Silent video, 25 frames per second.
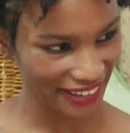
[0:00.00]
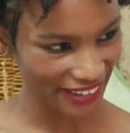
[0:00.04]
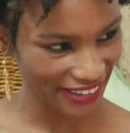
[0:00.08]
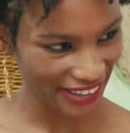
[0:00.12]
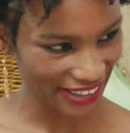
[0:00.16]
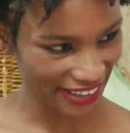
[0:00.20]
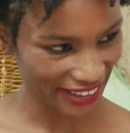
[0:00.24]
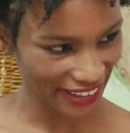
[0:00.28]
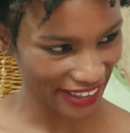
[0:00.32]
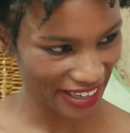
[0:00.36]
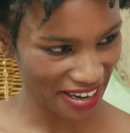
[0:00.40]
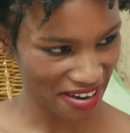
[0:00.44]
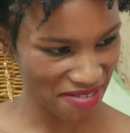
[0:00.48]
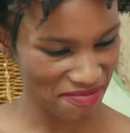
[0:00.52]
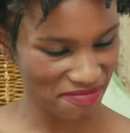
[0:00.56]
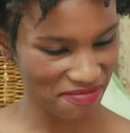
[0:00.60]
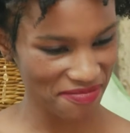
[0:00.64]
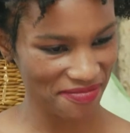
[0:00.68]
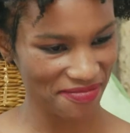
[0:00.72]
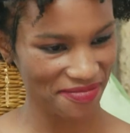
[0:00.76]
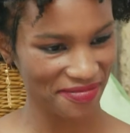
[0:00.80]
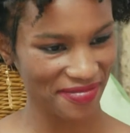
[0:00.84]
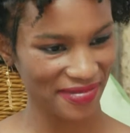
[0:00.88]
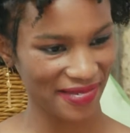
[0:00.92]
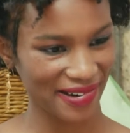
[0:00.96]
year
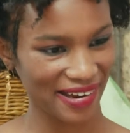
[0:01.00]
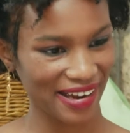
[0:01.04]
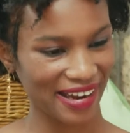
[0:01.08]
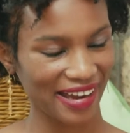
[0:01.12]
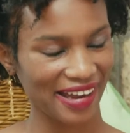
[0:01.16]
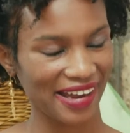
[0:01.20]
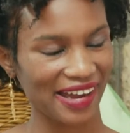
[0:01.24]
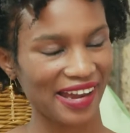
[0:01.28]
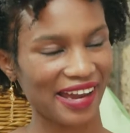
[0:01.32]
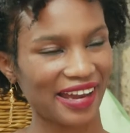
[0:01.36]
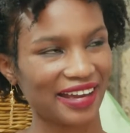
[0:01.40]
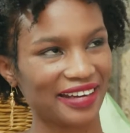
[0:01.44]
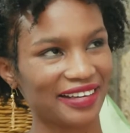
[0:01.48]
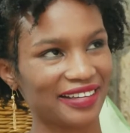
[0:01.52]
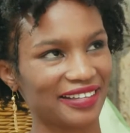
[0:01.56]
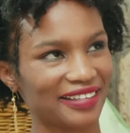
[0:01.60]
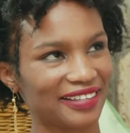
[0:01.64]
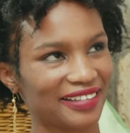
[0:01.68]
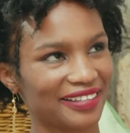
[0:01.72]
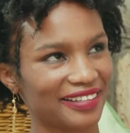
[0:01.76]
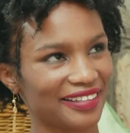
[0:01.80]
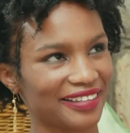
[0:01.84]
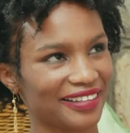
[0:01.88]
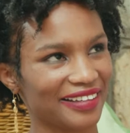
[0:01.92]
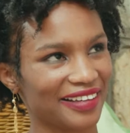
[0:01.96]
came,
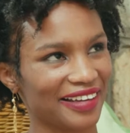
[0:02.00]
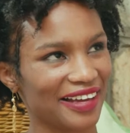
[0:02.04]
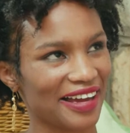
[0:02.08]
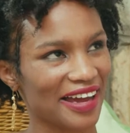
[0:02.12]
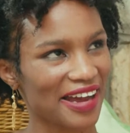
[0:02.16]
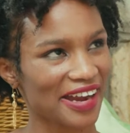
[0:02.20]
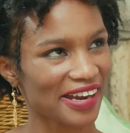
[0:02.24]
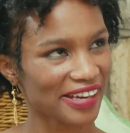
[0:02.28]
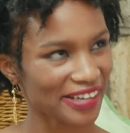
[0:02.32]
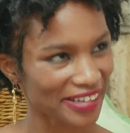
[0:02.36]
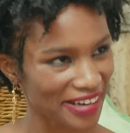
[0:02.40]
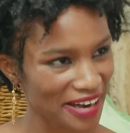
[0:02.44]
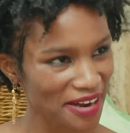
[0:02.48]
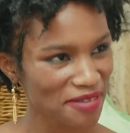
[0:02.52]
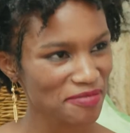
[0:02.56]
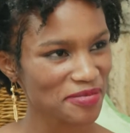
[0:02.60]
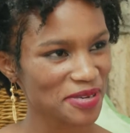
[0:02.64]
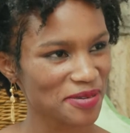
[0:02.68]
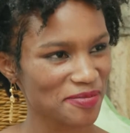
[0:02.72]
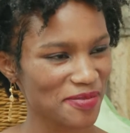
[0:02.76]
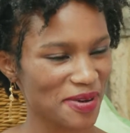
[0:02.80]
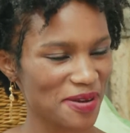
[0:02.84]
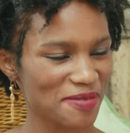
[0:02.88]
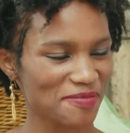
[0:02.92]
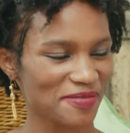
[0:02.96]
and
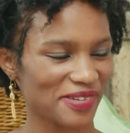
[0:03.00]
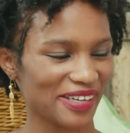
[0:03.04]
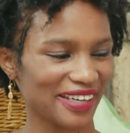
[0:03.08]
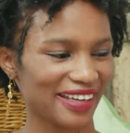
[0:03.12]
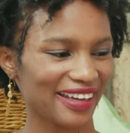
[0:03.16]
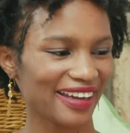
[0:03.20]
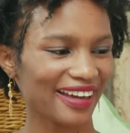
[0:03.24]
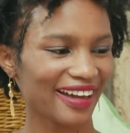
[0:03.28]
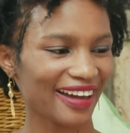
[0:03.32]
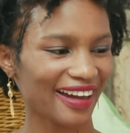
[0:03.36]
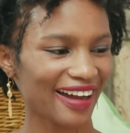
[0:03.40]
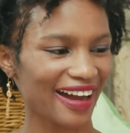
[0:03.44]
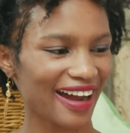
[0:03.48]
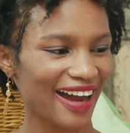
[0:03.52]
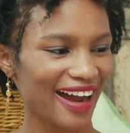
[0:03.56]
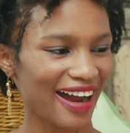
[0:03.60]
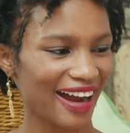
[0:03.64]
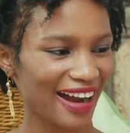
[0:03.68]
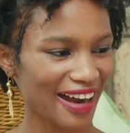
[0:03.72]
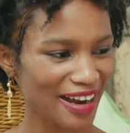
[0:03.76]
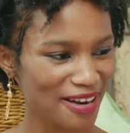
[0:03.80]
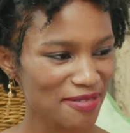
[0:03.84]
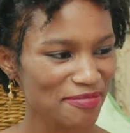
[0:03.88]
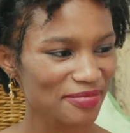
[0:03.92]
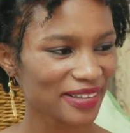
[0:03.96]
Yummy Mommy
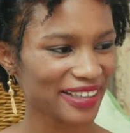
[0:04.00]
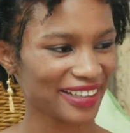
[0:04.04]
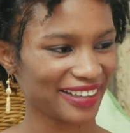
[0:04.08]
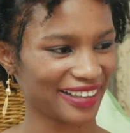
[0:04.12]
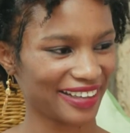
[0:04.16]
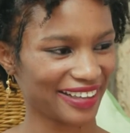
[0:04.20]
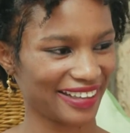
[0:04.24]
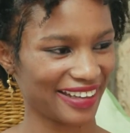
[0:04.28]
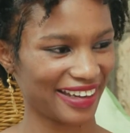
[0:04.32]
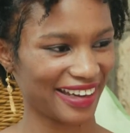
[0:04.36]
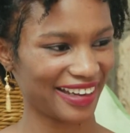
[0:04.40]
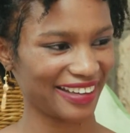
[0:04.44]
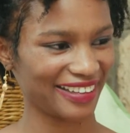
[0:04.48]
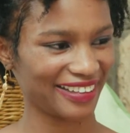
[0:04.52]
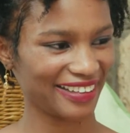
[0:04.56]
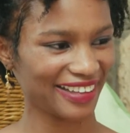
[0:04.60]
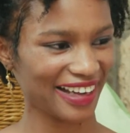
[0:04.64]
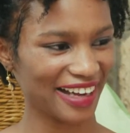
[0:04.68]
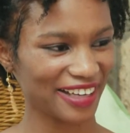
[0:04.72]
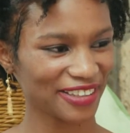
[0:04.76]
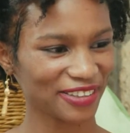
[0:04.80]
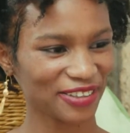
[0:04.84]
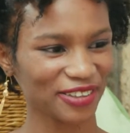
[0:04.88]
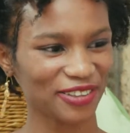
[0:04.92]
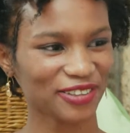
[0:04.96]
happened again.
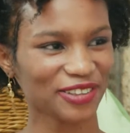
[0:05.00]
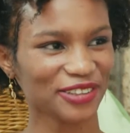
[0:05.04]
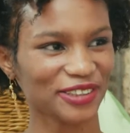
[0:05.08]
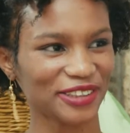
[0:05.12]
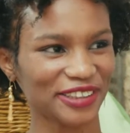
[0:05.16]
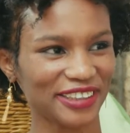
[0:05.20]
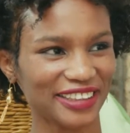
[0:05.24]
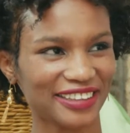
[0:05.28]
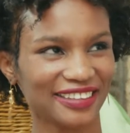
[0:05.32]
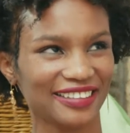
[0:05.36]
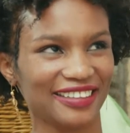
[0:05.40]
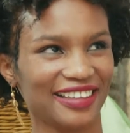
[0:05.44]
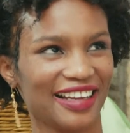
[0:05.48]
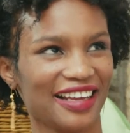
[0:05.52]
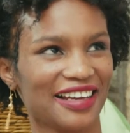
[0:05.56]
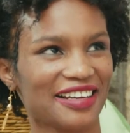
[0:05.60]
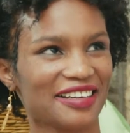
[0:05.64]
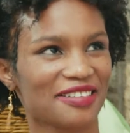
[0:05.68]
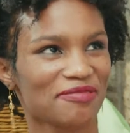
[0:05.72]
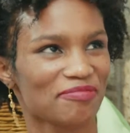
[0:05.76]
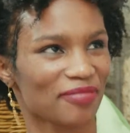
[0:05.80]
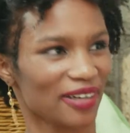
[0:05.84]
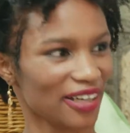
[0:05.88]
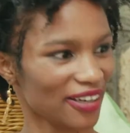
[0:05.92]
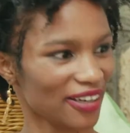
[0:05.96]
I told you, she's like my